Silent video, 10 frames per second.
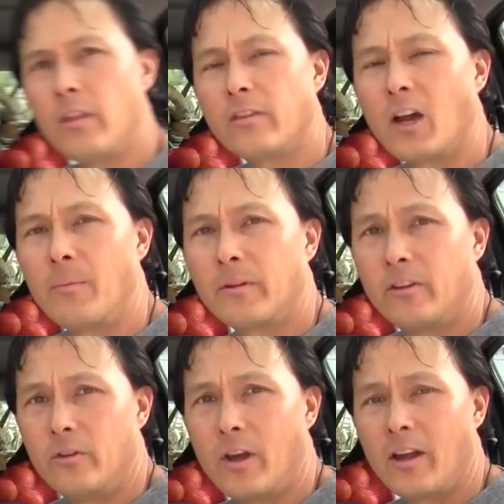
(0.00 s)
of the topics
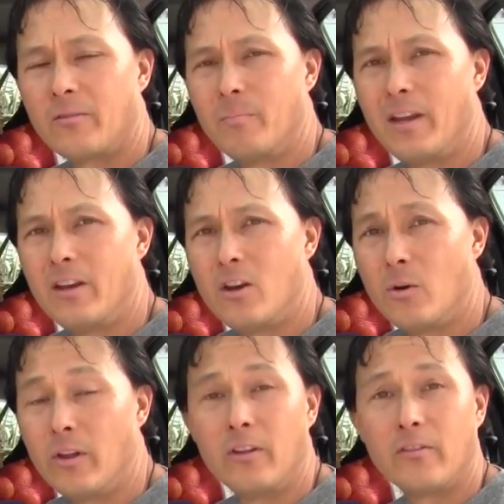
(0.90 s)
that you guys may
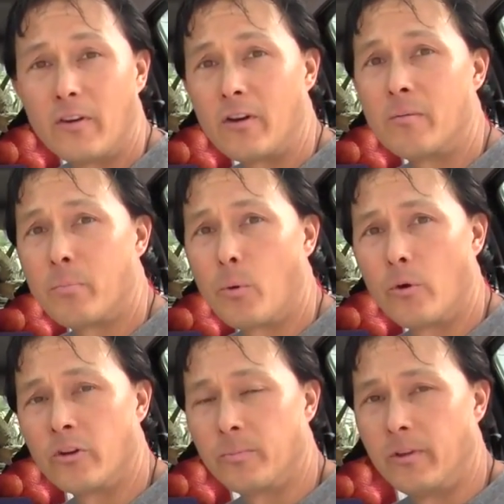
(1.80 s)
know is very
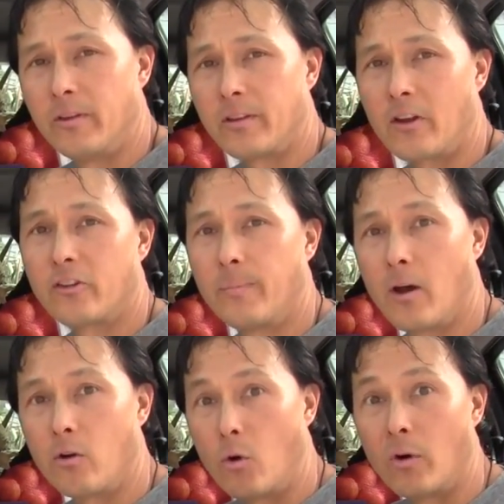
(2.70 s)
important to me is actually
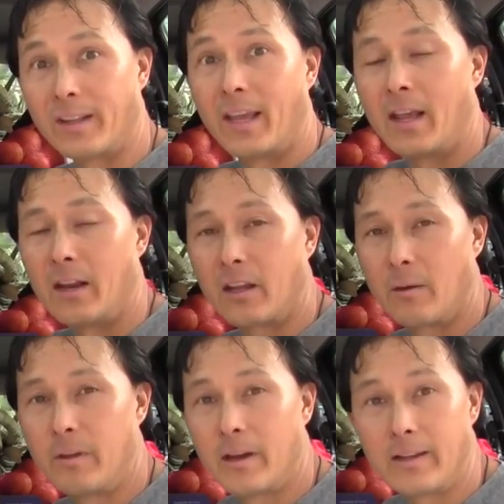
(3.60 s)
about organic.
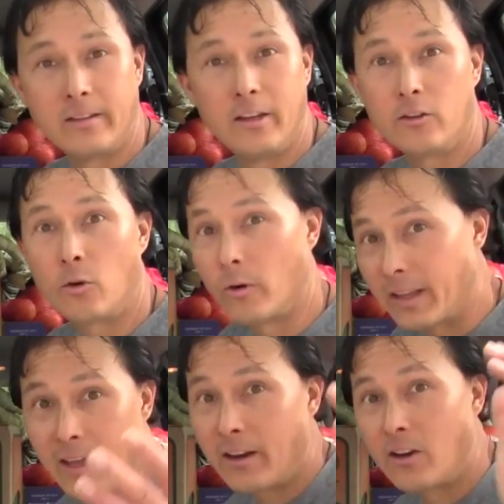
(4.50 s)
I mean, I teach
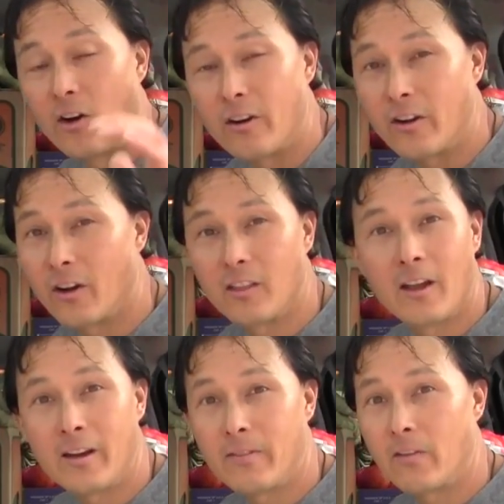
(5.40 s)
organic gardening
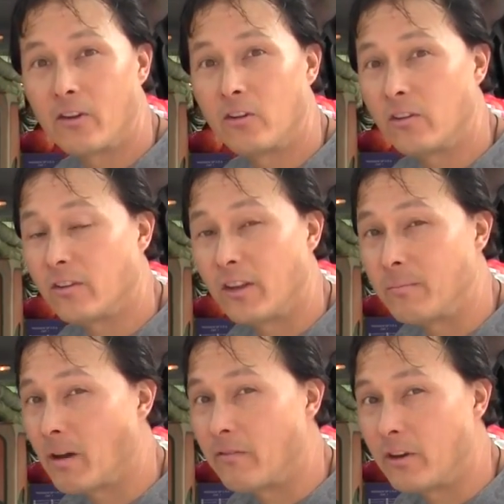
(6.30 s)
online. If you haven't
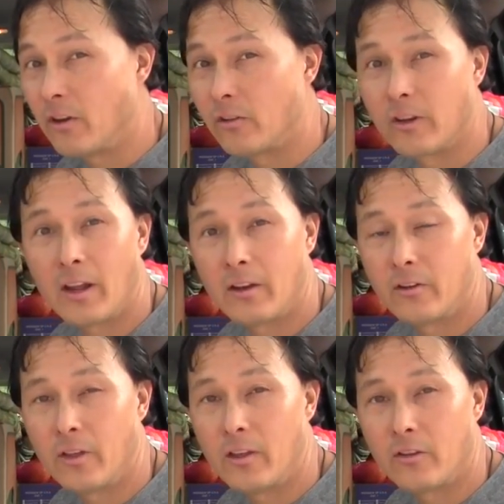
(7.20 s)
seen my videos on how to
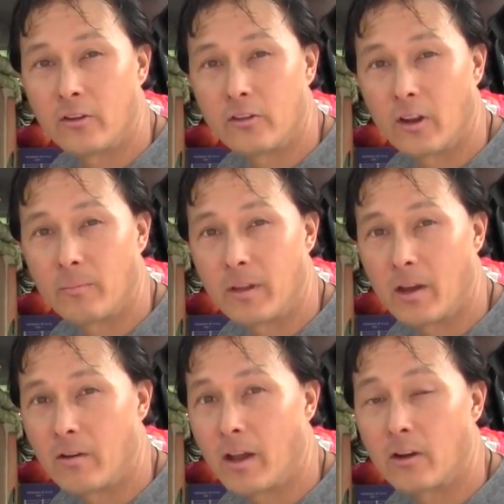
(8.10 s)
do that, you can check me
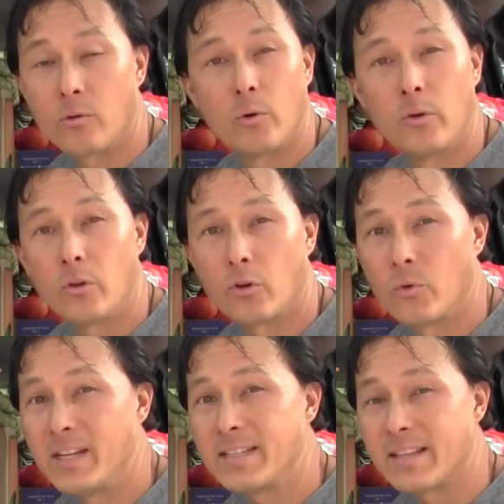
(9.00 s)
out at growing your
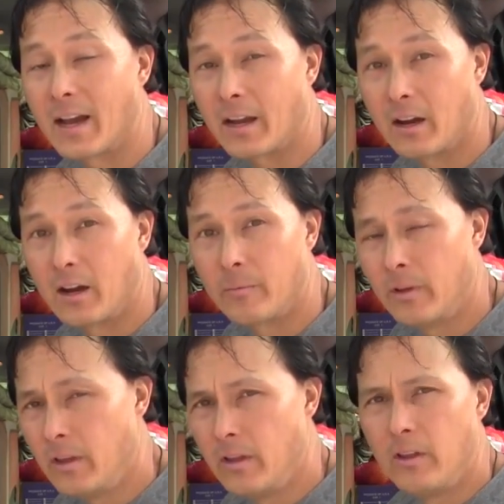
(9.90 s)
greens dot com.
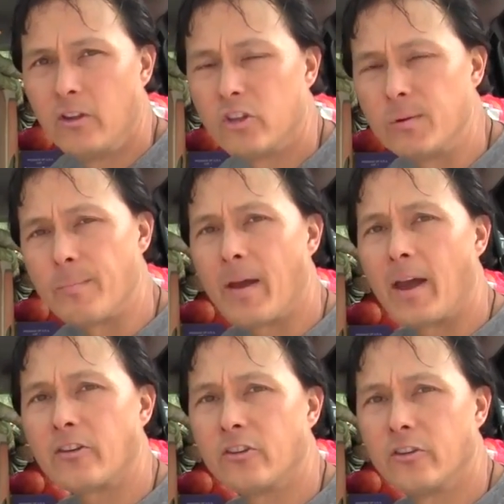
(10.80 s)
Super
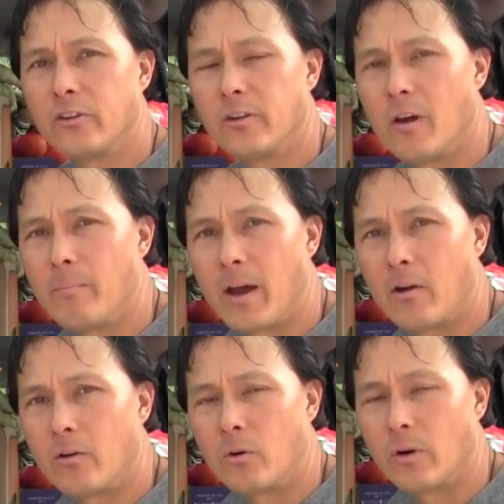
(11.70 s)
passionate
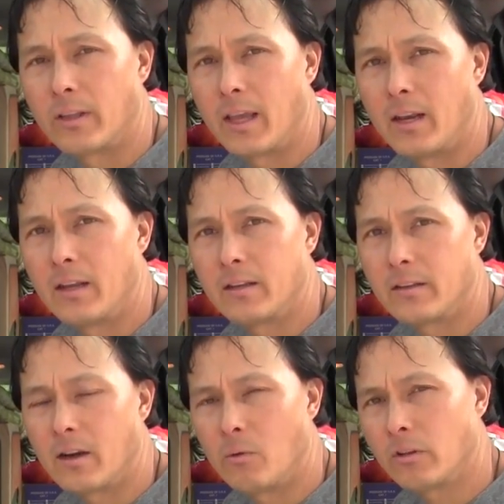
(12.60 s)
about
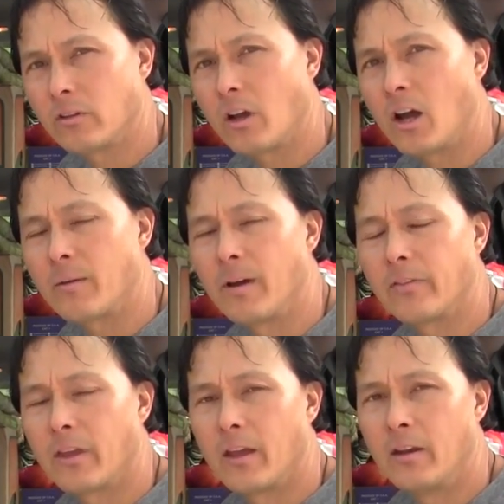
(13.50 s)
organics, and I want to talk
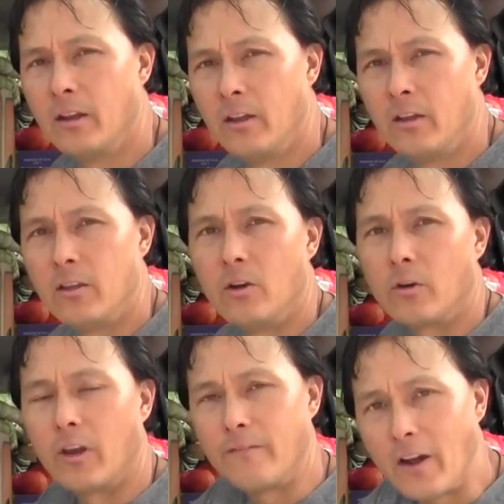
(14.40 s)
about that, you
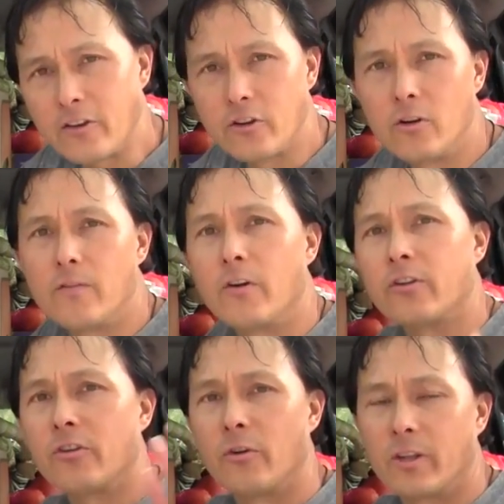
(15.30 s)
know, conventional
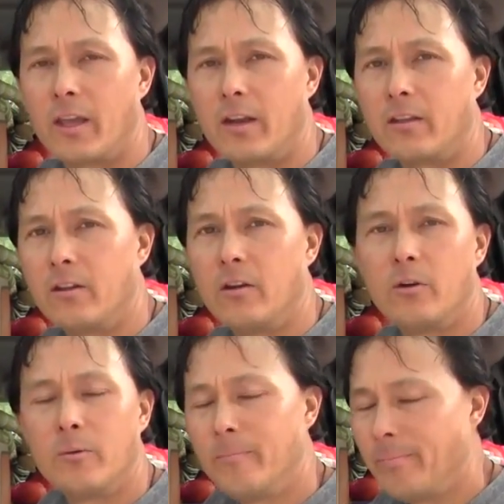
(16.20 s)
versus organic. You
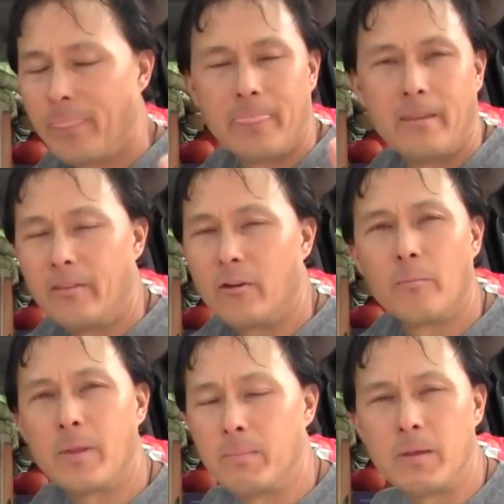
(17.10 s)
know,
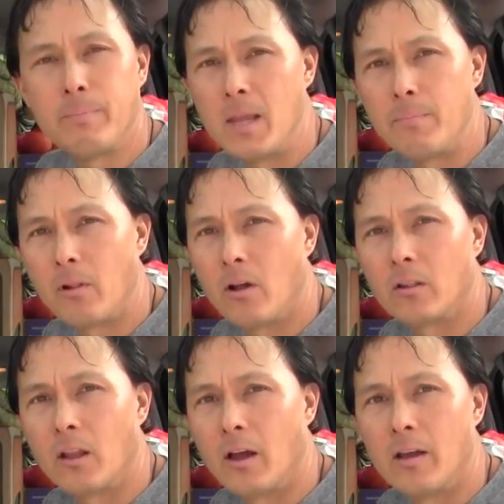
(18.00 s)
there'll be people
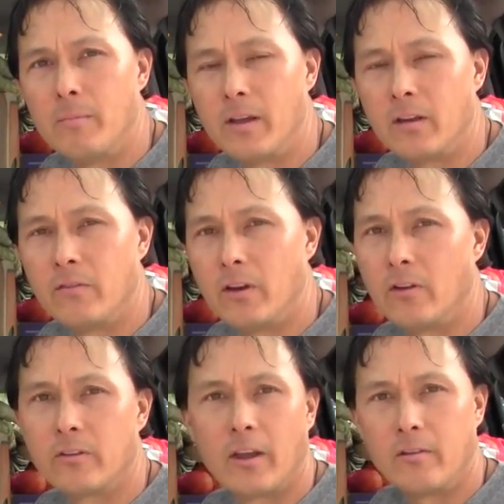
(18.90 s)
online making
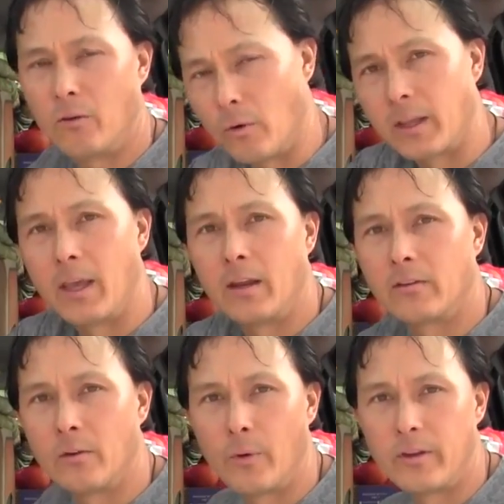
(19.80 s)
videos that
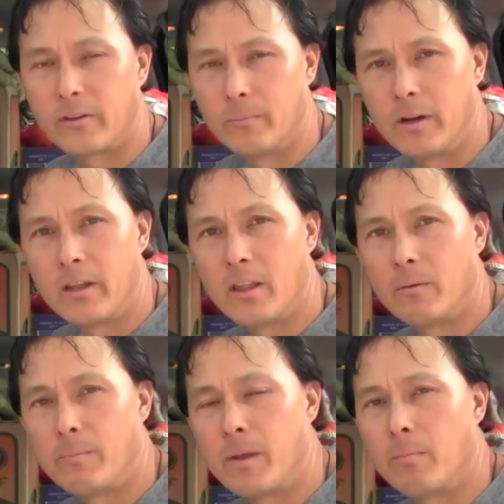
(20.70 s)
organic's a waste of money.
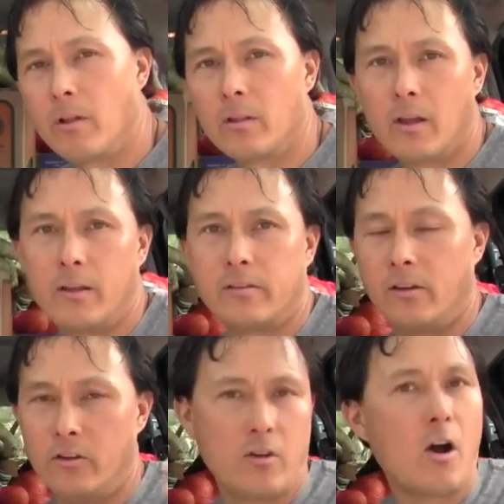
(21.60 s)
There'll be people online
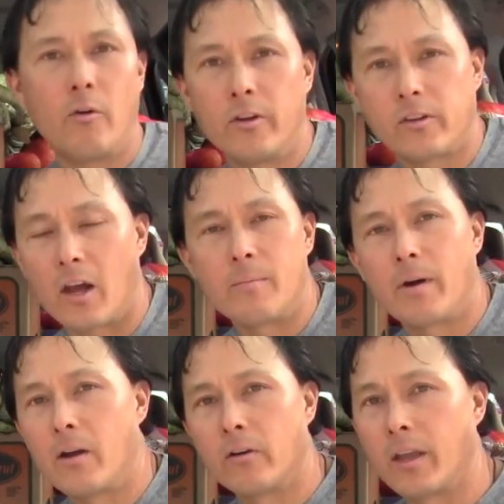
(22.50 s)
saying, you always got to
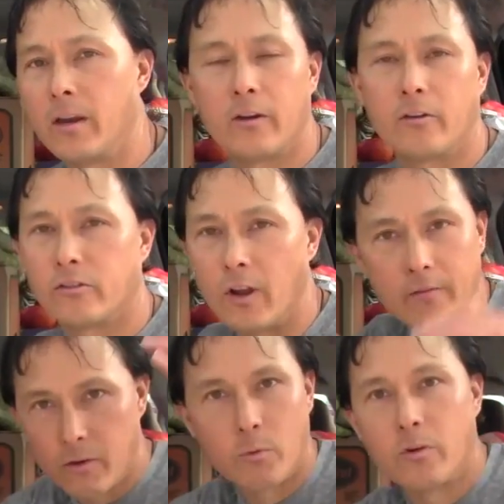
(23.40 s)
buy organic or it's
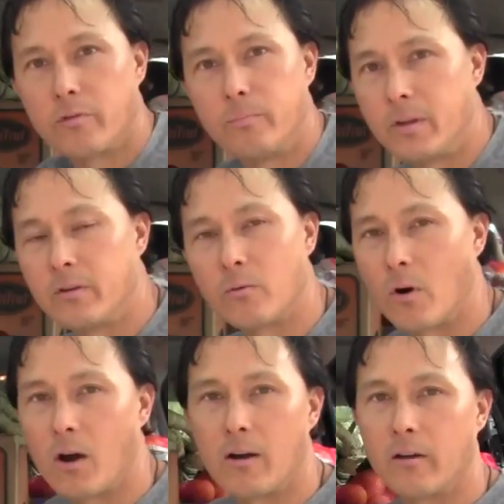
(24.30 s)
not even worth being
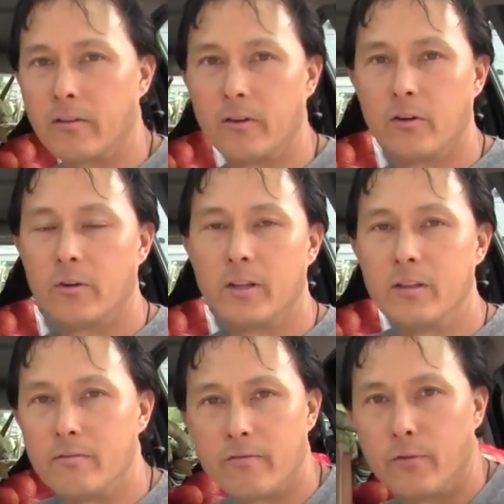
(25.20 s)
raw, you know, and
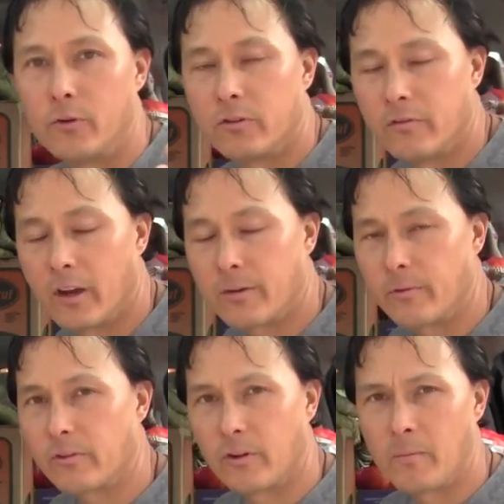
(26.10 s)
eating fruits and
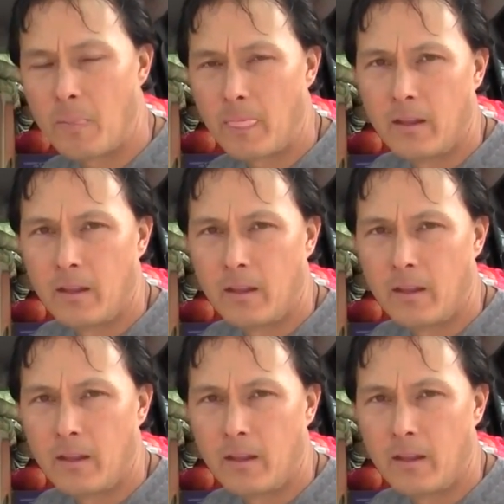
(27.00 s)
vegetables. So,